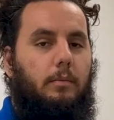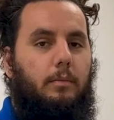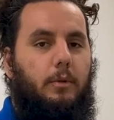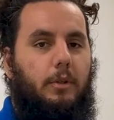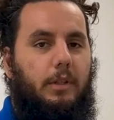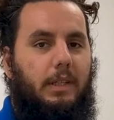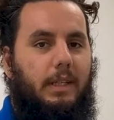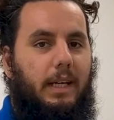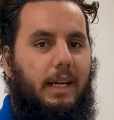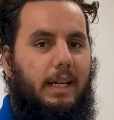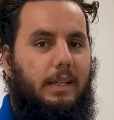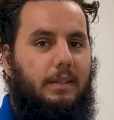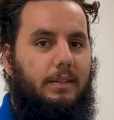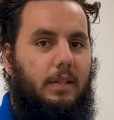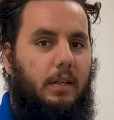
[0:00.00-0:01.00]
Morning
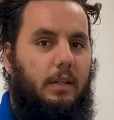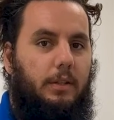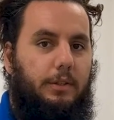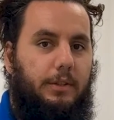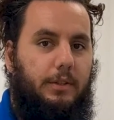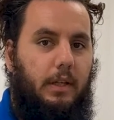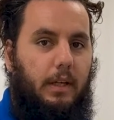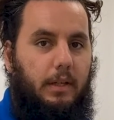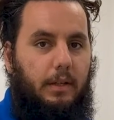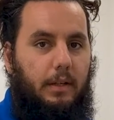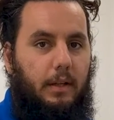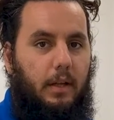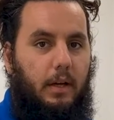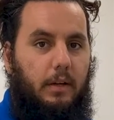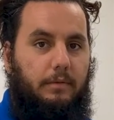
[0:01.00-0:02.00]
guys, just got
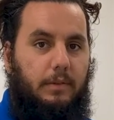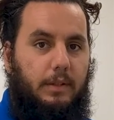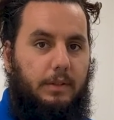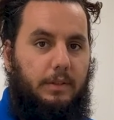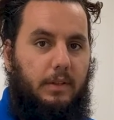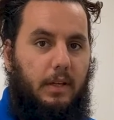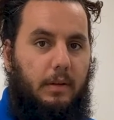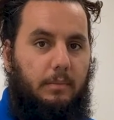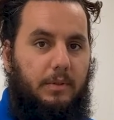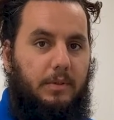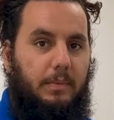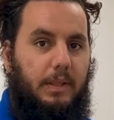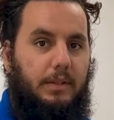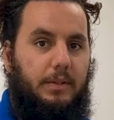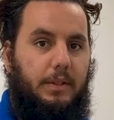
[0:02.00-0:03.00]
into the office. Time is
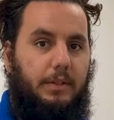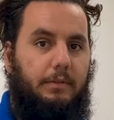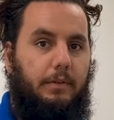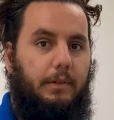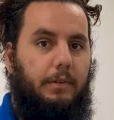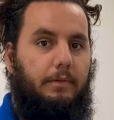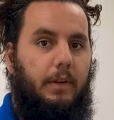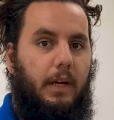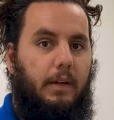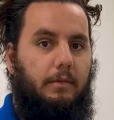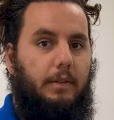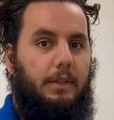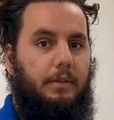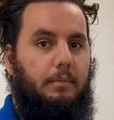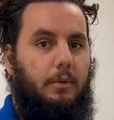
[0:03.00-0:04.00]
about
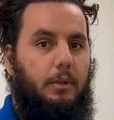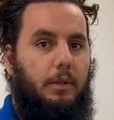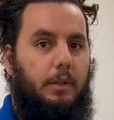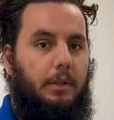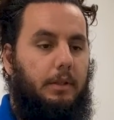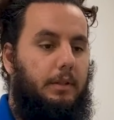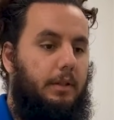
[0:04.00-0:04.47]
6:55 in the morning.